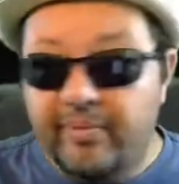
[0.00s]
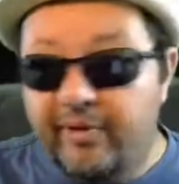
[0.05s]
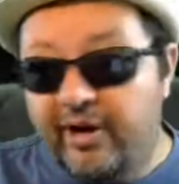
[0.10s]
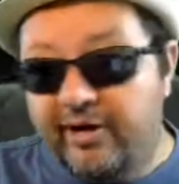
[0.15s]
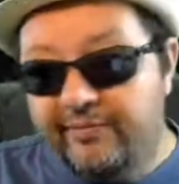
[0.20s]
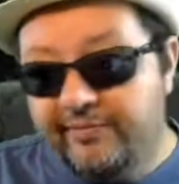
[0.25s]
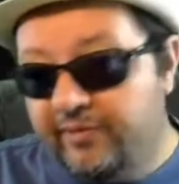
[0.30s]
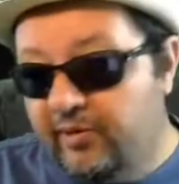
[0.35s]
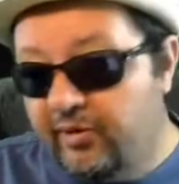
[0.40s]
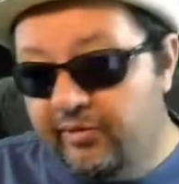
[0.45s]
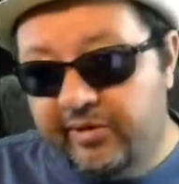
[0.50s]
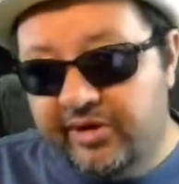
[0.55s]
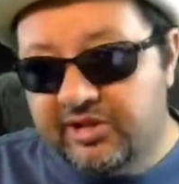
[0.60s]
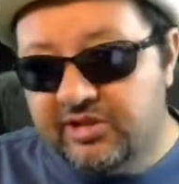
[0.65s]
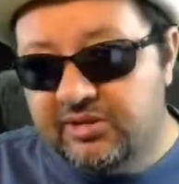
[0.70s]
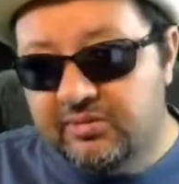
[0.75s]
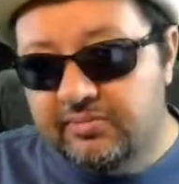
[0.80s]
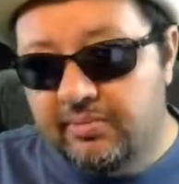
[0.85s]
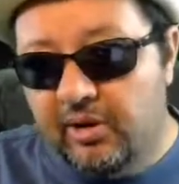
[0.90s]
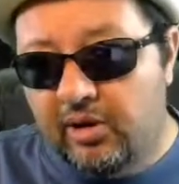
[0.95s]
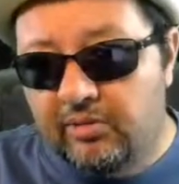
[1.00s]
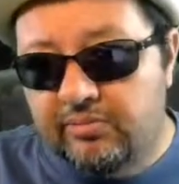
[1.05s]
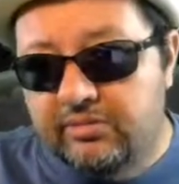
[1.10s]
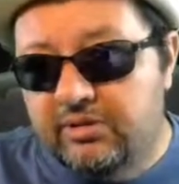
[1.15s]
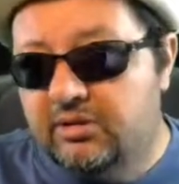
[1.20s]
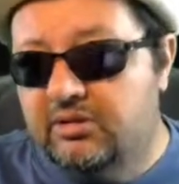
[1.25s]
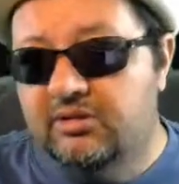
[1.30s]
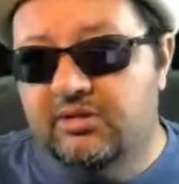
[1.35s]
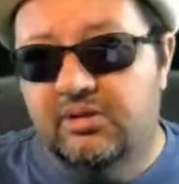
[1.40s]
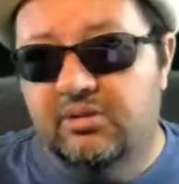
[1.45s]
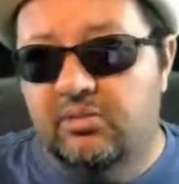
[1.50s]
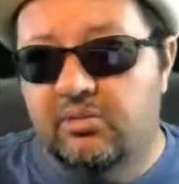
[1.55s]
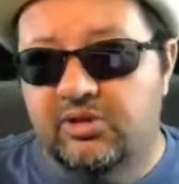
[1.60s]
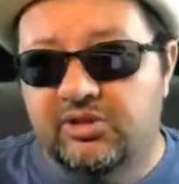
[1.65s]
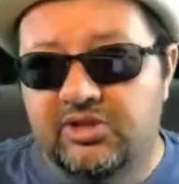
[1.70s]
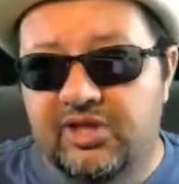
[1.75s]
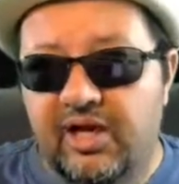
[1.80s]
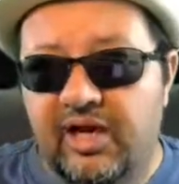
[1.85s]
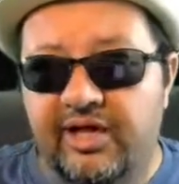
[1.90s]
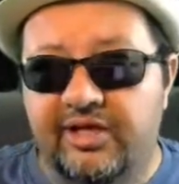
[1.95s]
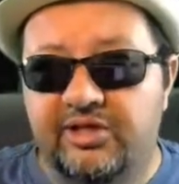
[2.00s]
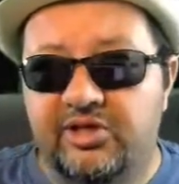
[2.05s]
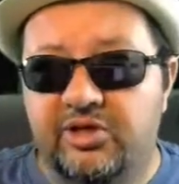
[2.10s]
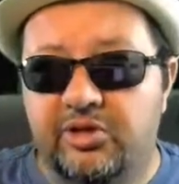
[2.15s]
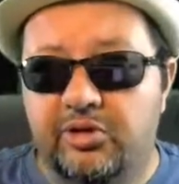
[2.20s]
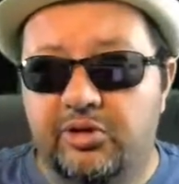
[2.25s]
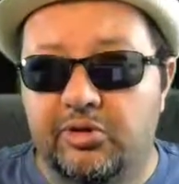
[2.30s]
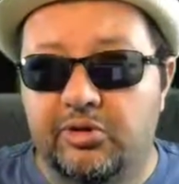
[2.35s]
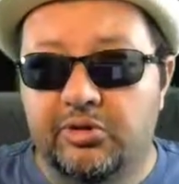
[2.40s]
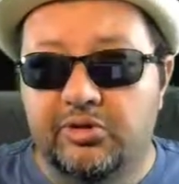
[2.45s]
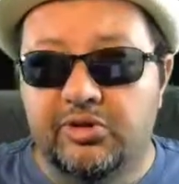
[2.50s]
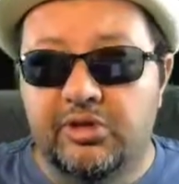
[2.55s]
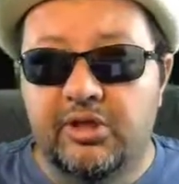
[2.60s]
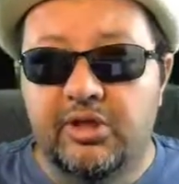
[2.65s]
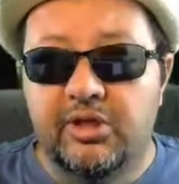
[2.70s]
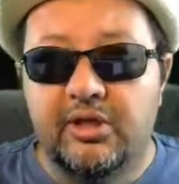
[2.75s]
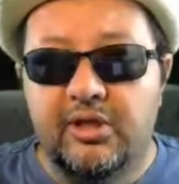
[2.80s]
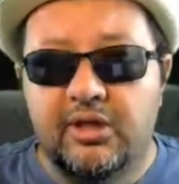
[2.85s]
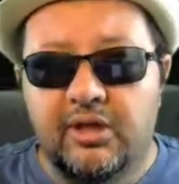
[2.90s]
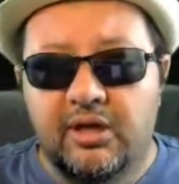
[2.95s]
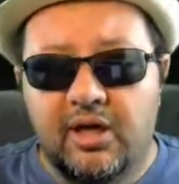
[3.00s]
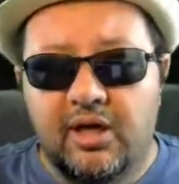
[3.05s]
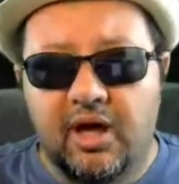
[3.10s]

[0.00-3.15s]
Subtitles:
Compact fluorescent bulbs, those are the ones I like to use.